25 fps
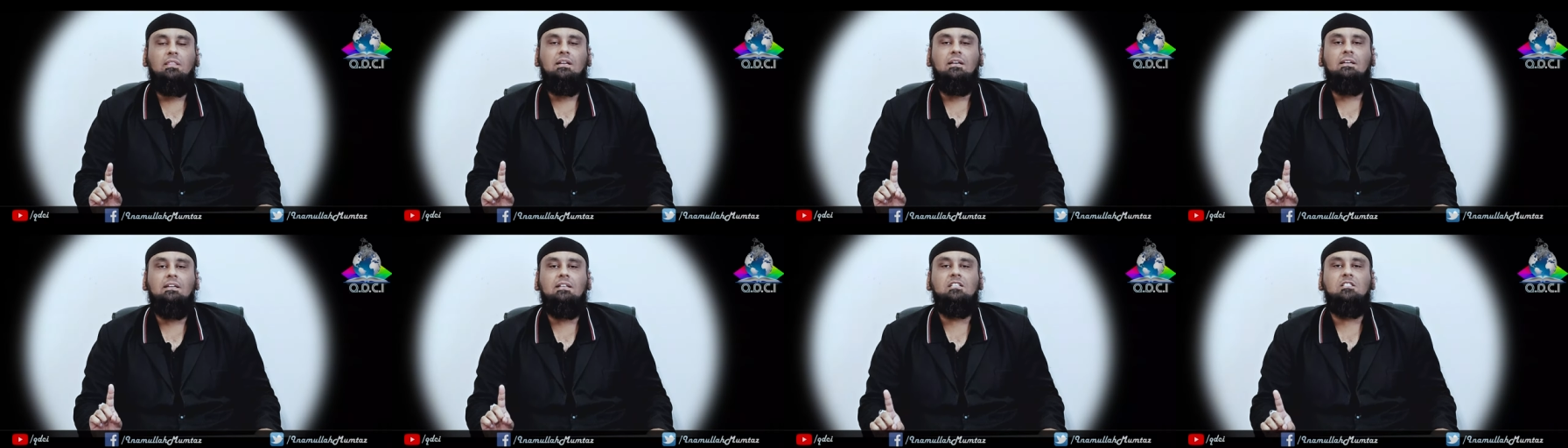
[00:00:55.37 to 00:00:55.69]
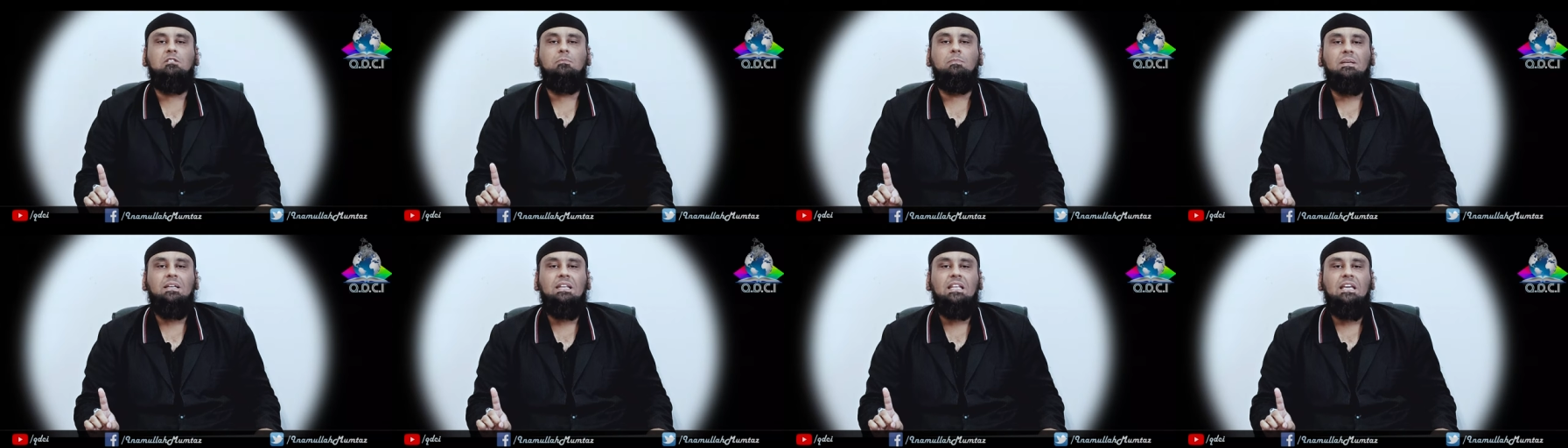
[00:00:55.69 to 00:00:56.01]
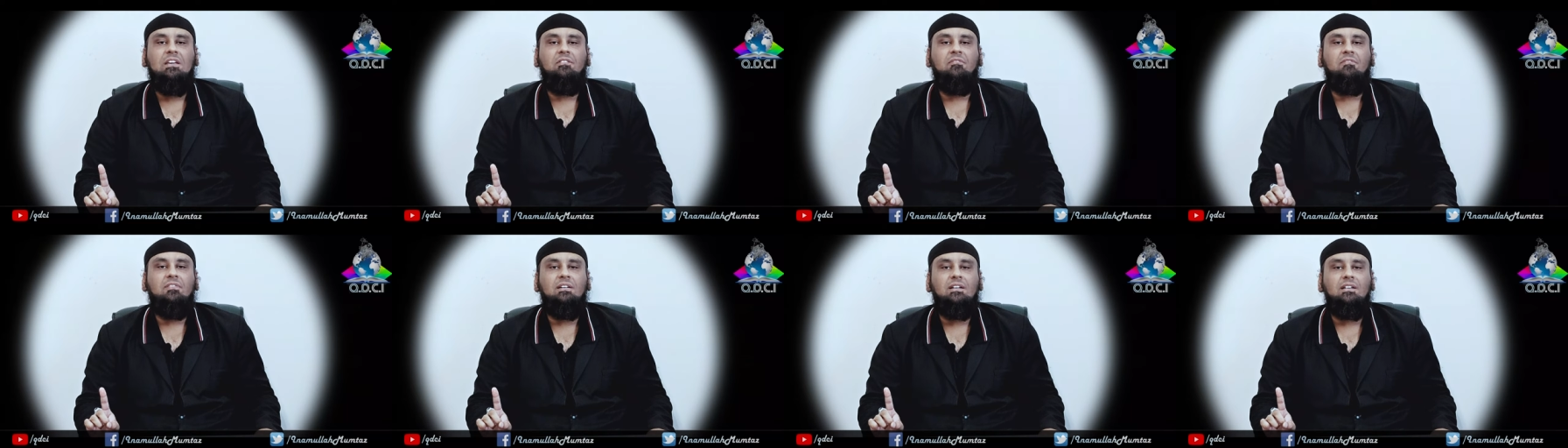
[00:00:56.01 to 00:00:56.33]
the
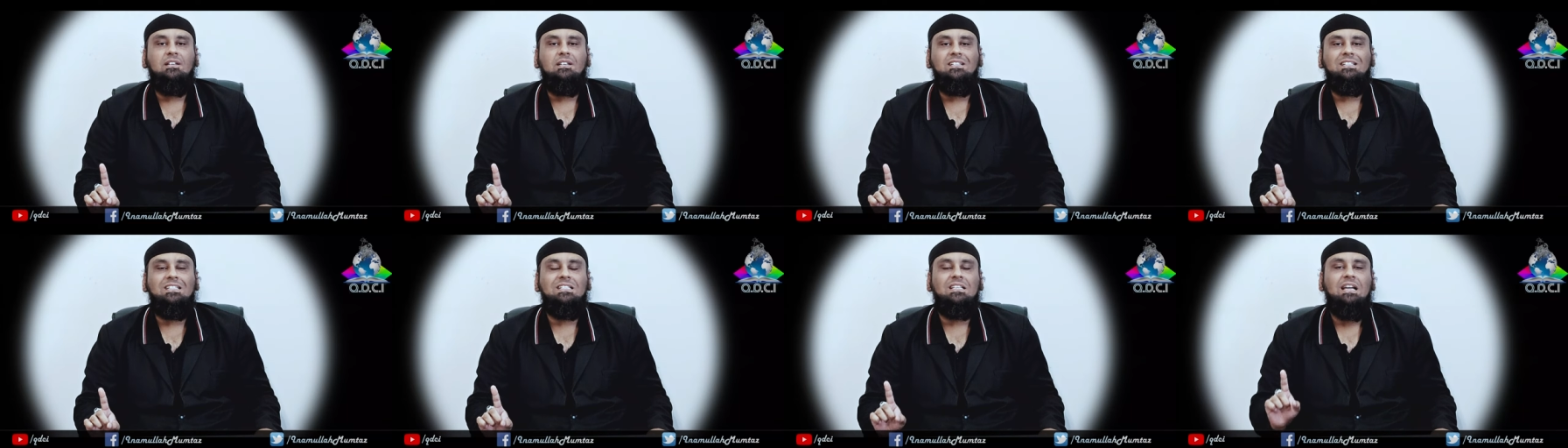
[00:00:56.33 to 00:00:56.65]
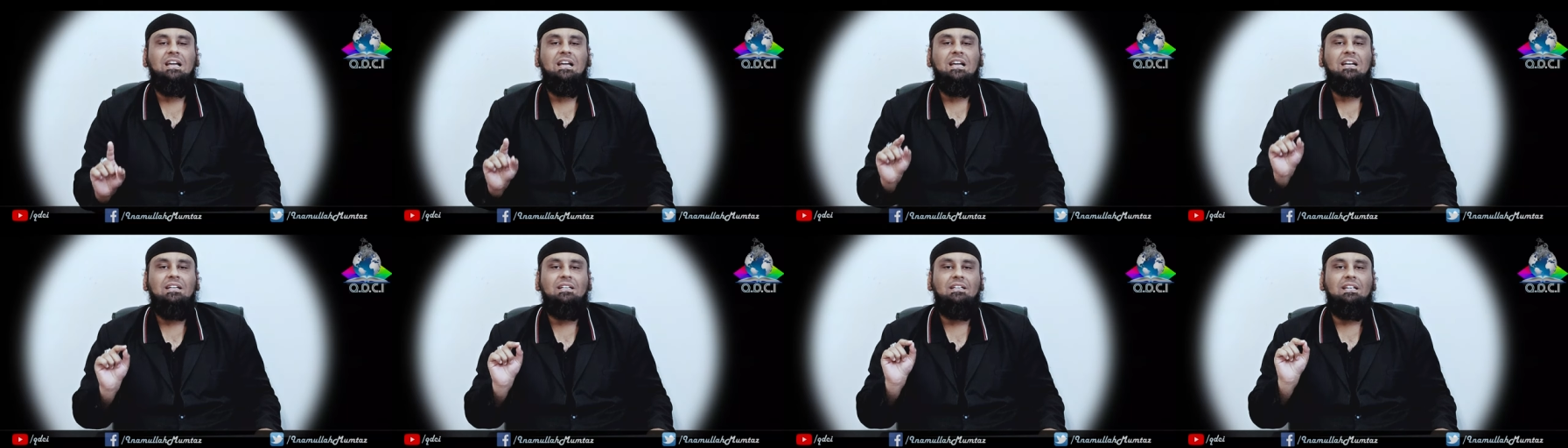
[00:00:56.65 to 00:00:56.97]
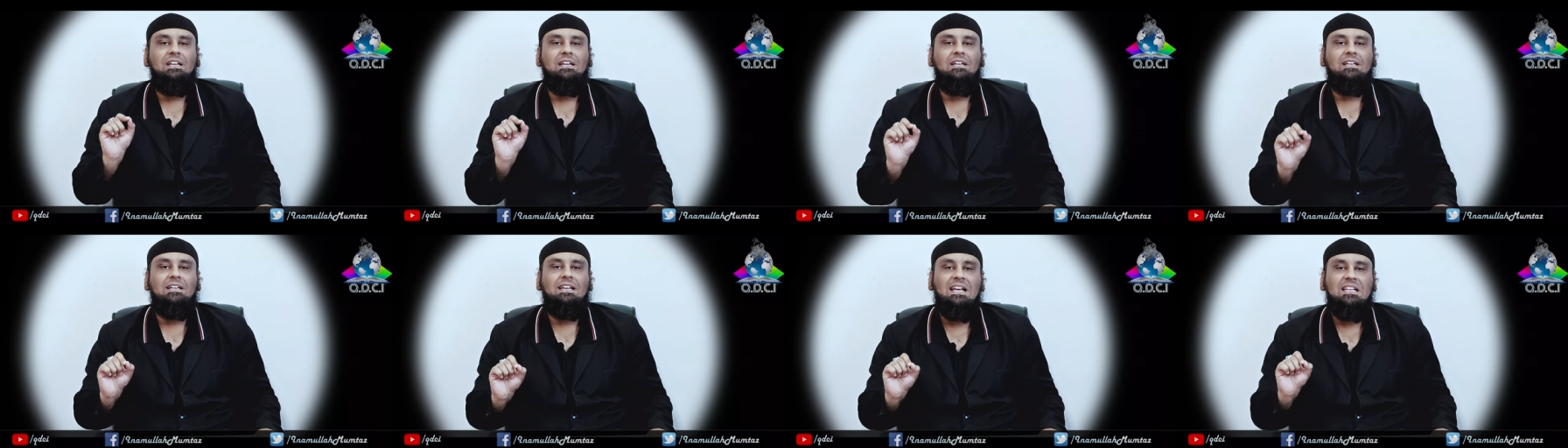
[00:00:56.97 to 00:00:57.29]
disbelievers
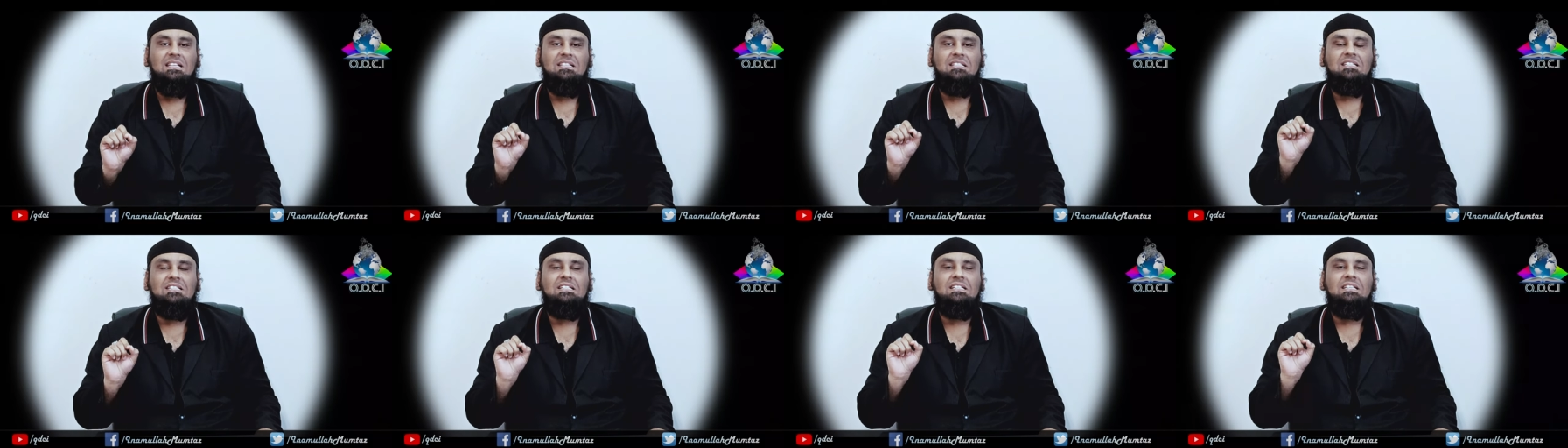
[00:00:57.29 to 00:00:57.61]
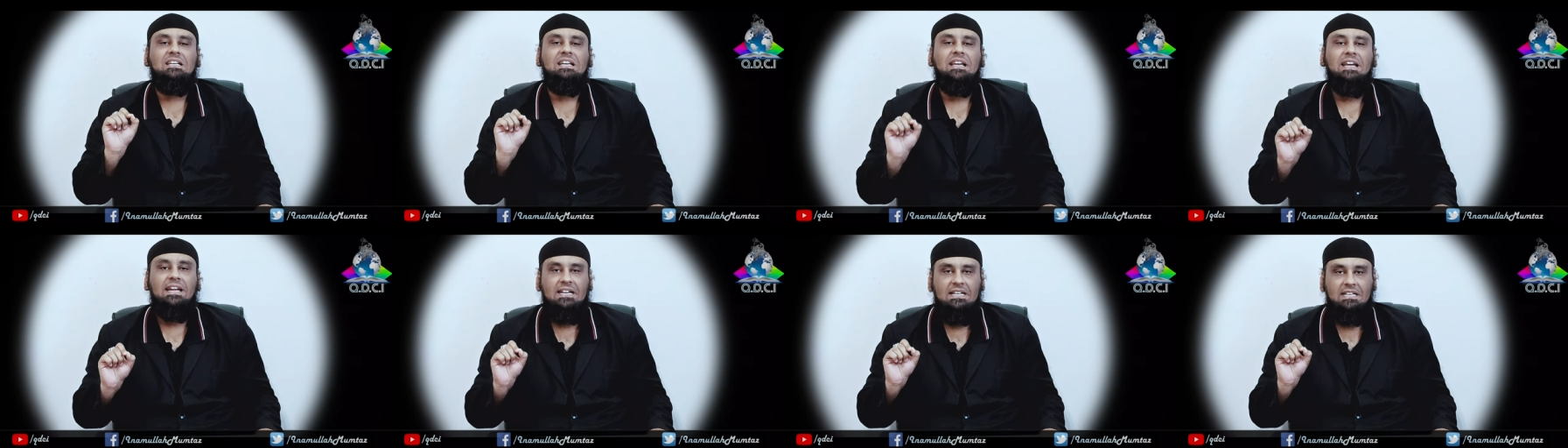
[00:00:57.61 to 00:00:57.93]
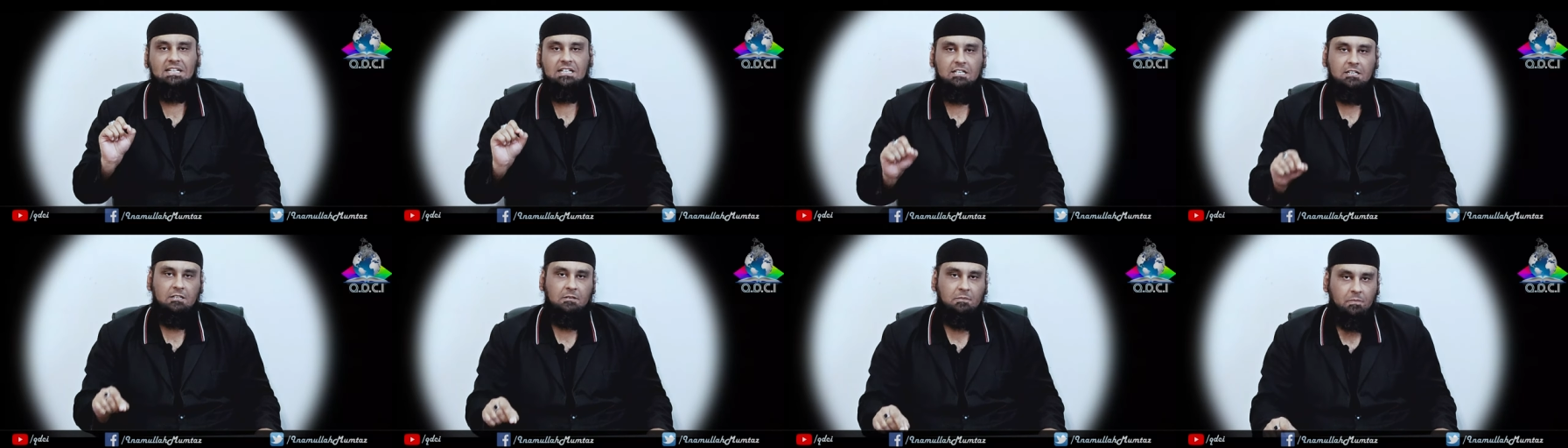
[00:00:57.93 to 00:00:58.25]
detest
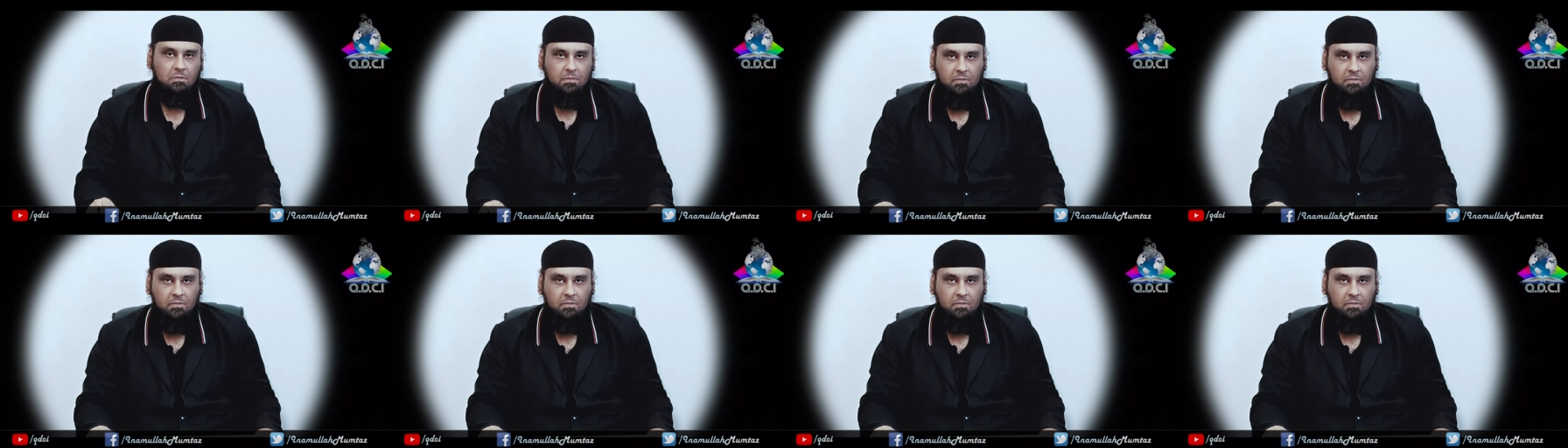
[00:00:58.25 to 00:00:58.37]
it